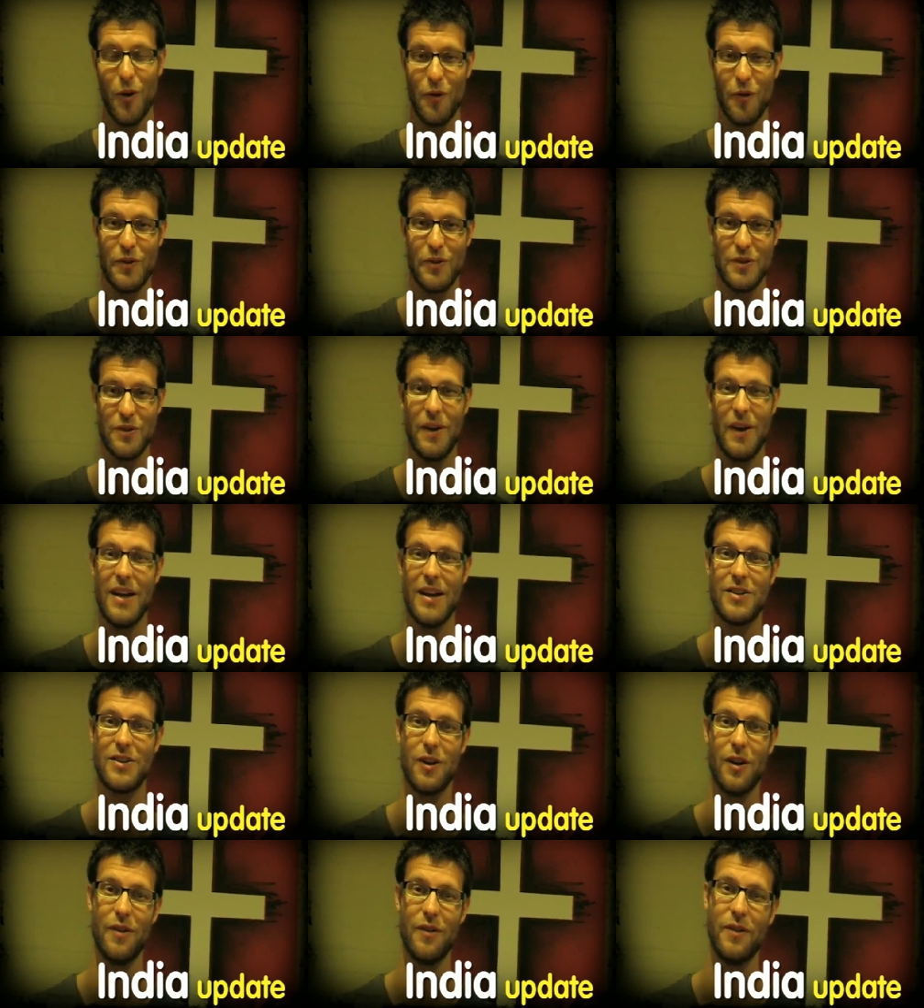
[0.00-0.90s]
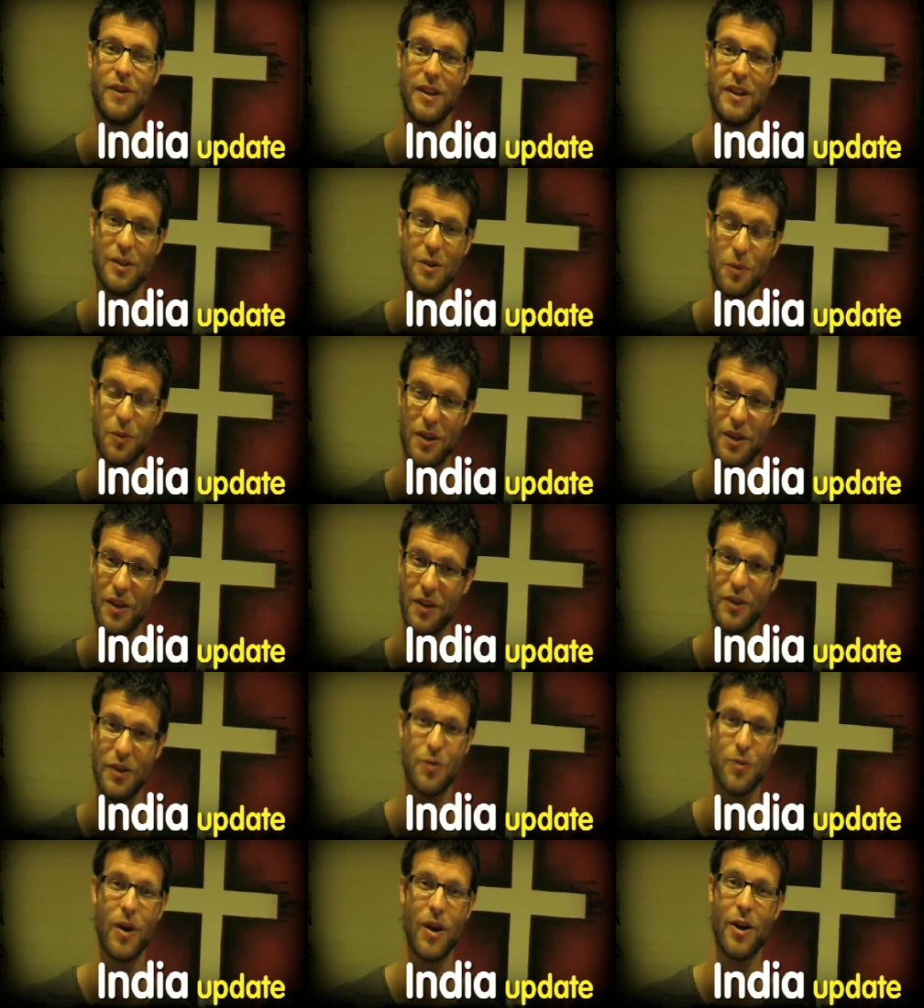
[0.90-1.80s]
orphans of HIV, that we got
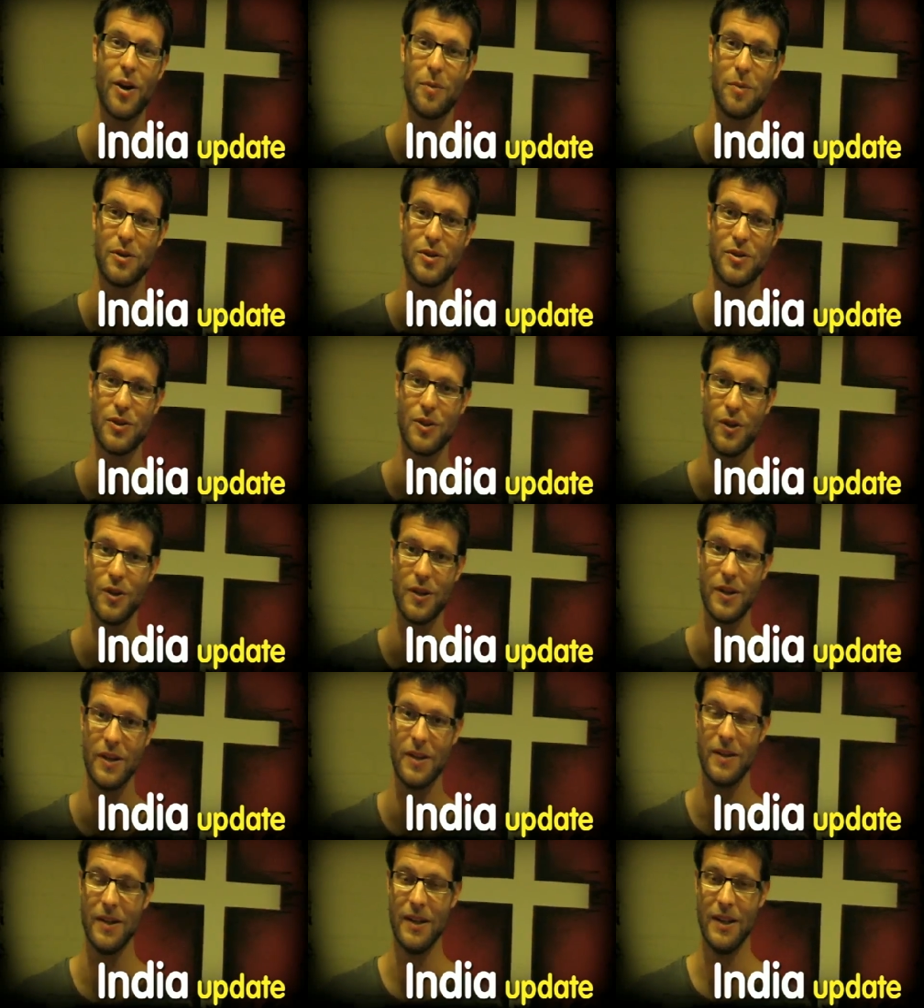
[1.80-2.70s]
the great opportunity